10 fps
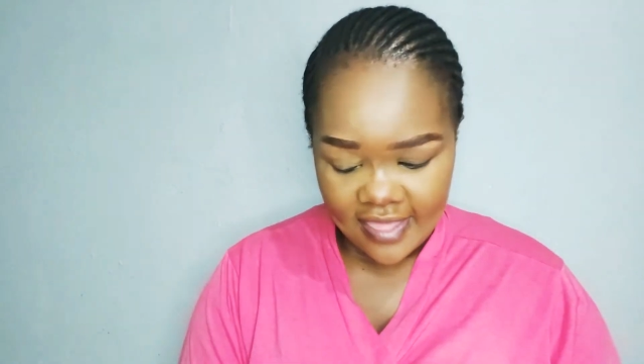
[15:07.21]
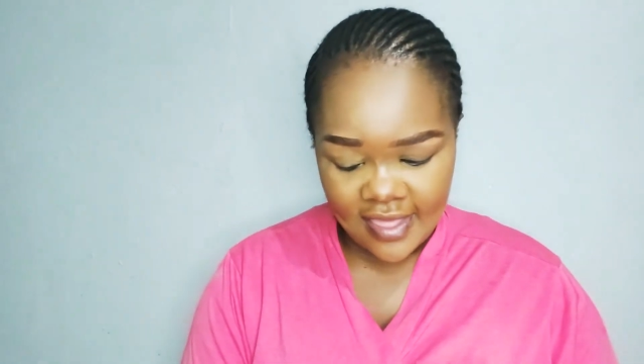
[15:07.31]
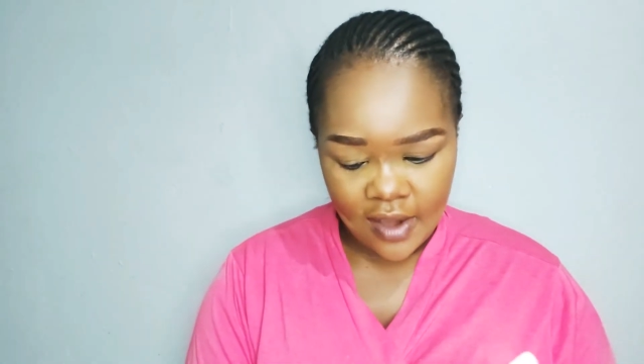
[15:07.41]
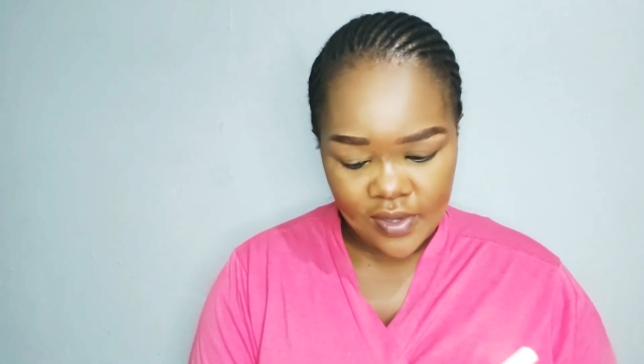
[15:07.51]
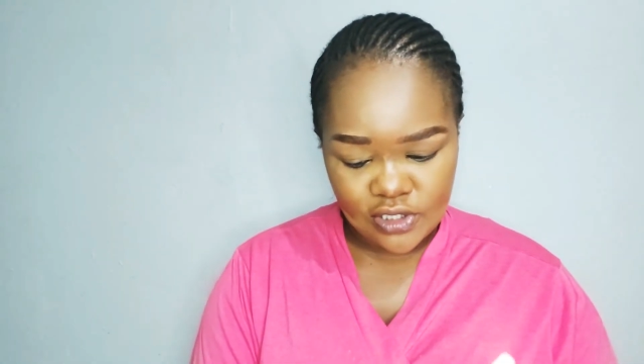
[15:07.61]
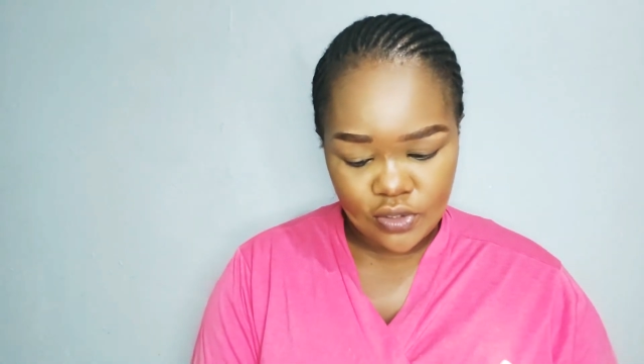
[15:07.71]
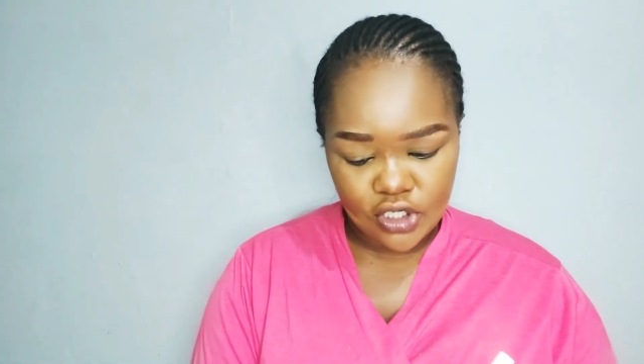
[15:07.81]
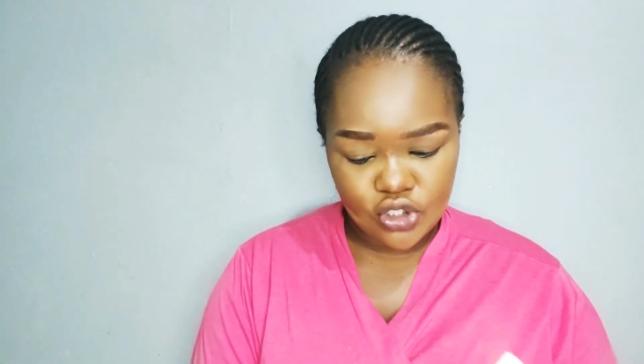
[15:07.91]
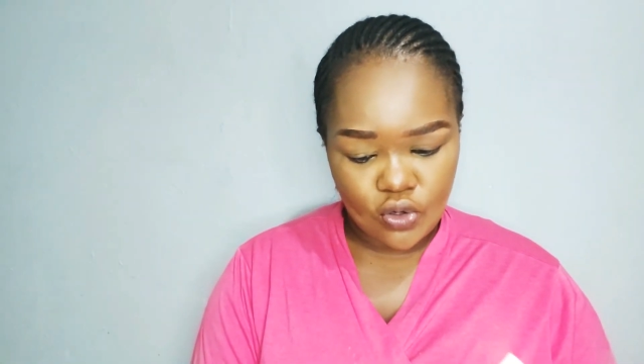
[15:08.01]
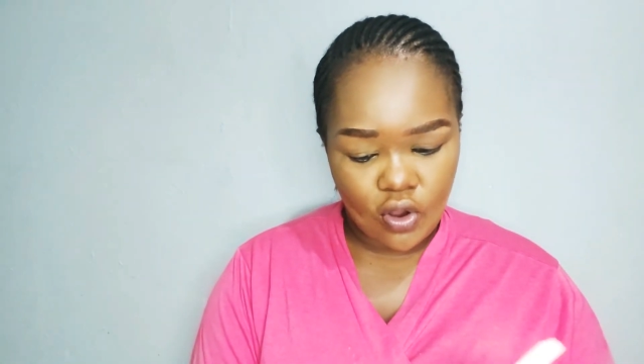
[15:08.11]
that I was
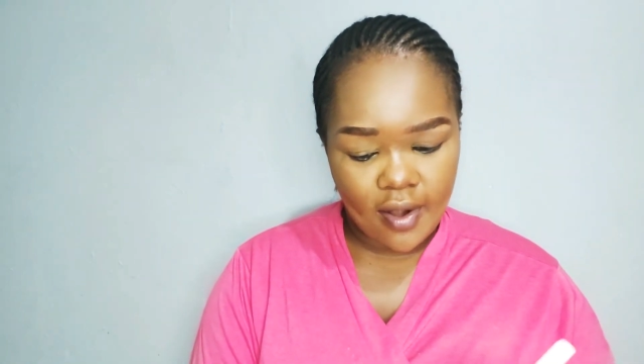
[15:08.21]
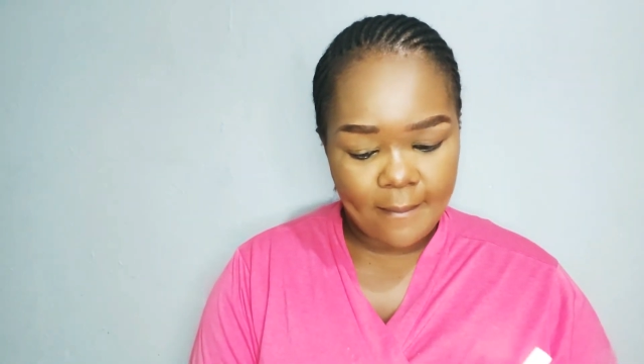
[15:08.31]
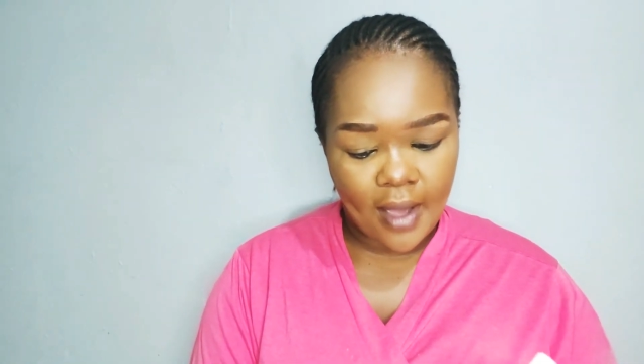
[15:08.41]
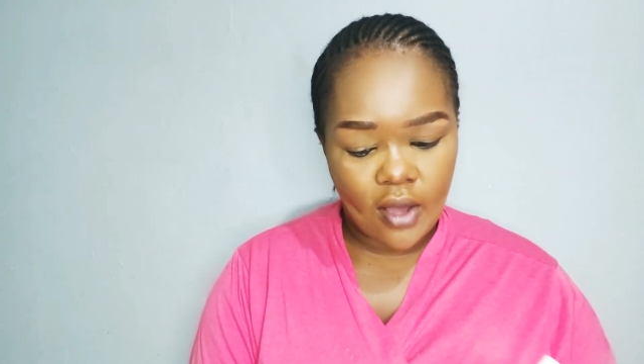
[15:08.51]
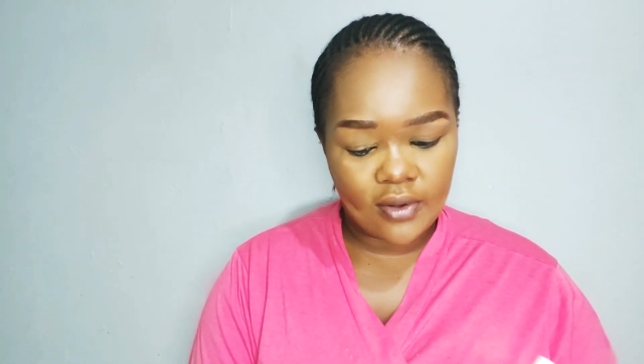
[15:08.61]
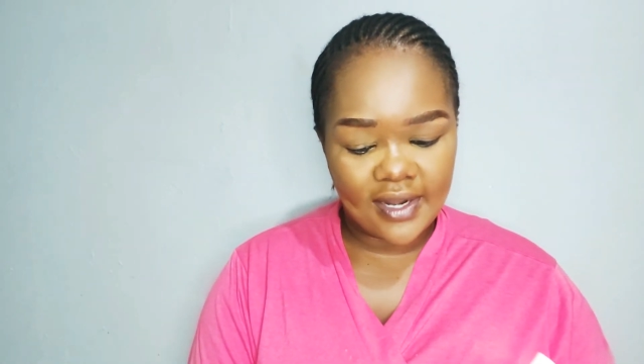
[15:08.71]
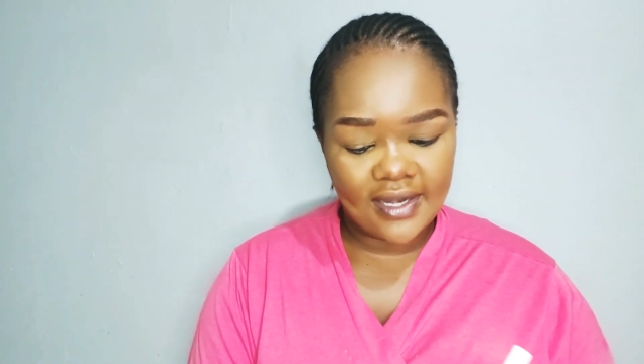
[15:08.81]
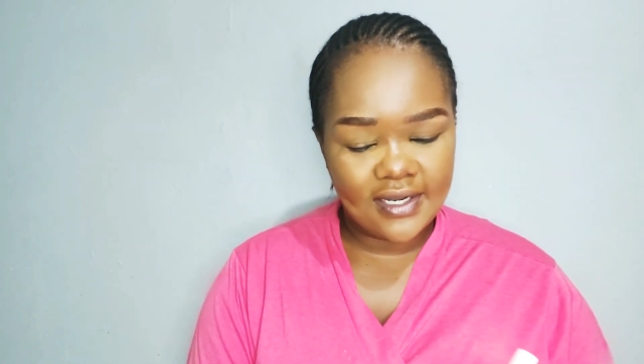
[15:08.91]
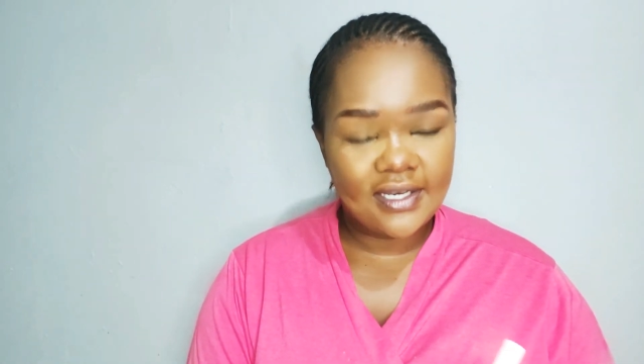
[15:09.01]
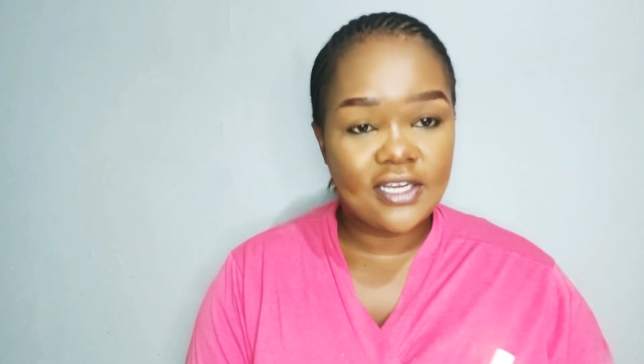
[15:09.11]
talking to God about,
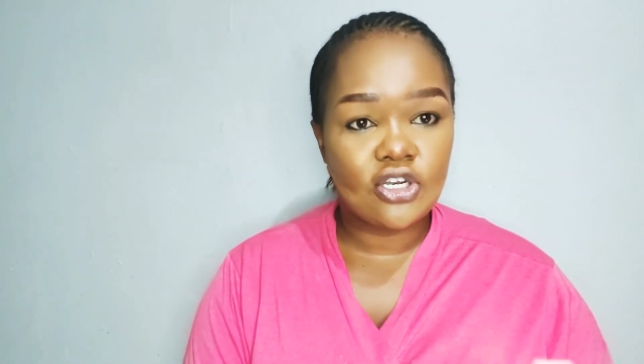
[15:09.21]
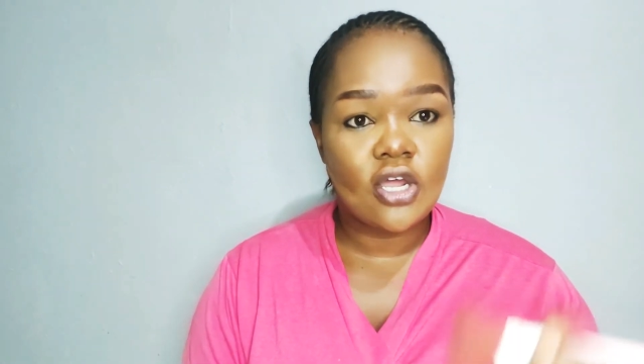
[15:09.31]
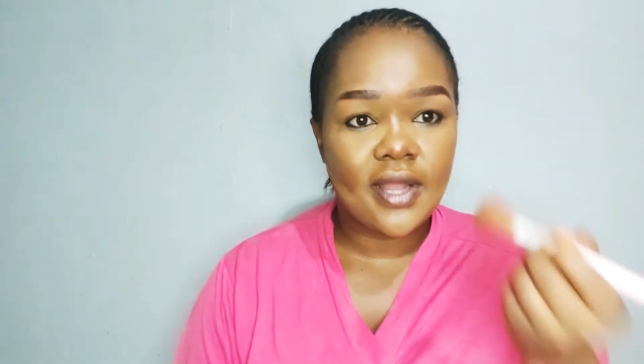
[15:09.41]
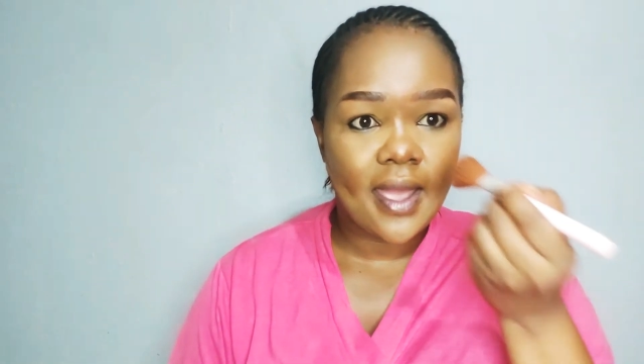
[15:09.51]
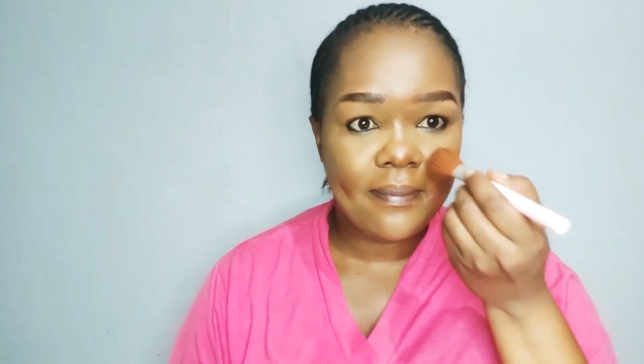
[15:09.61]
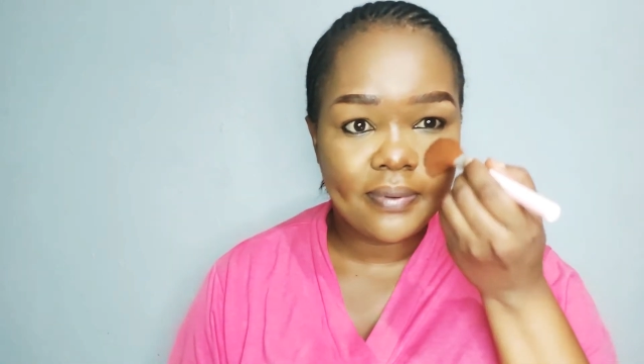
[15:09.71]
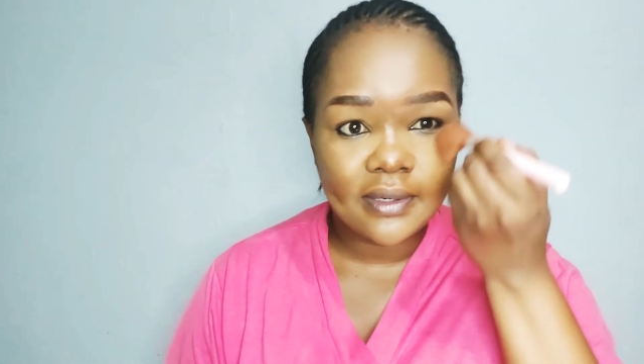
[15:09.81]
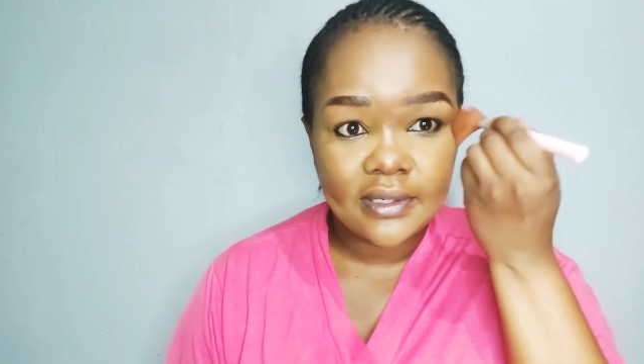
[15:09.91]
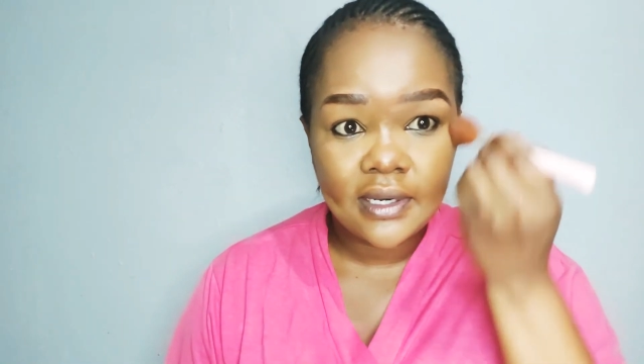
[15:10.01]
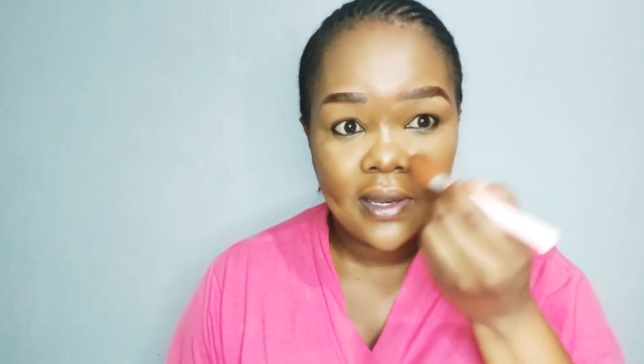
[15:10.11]
and it did not happen.